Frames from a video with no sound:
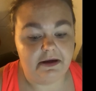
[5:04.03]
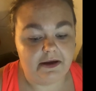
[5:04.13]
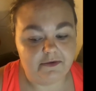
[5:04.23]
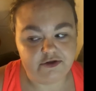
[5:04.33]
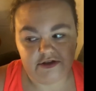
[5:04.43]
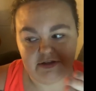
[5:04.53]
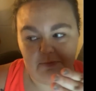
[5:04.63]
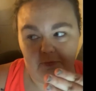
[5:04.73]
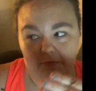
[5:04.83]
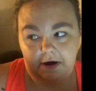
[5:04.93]
it was just
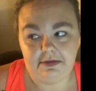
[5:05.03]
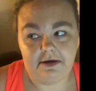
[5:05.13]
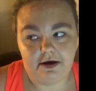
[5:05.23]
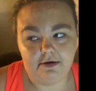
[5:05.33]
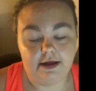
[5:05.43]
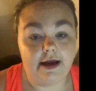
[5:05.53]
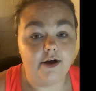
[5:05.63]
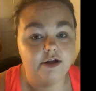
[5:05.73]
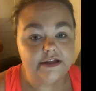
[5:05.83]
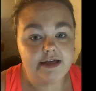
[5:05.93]
right there. Like, I
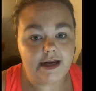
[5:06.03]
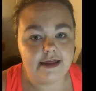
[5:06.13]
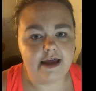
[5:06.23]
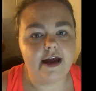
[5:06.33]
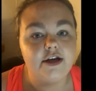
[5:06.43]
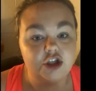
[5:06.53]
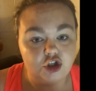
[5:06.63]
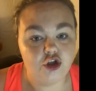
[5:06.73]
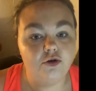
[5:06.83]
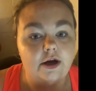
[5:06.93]
couldn't see anything. I just
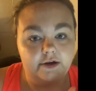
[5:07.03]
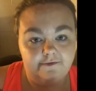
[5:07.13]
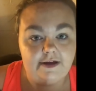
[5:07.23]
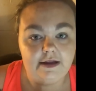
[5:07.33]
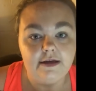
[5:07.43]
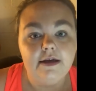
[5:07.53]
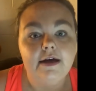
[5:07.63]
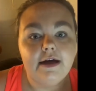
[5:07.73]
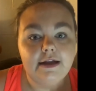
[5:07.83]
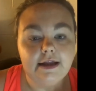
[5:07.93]
knew I could feel it.
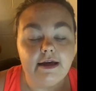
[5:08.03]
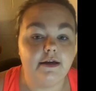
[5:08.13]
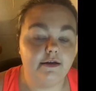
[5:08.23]
Like,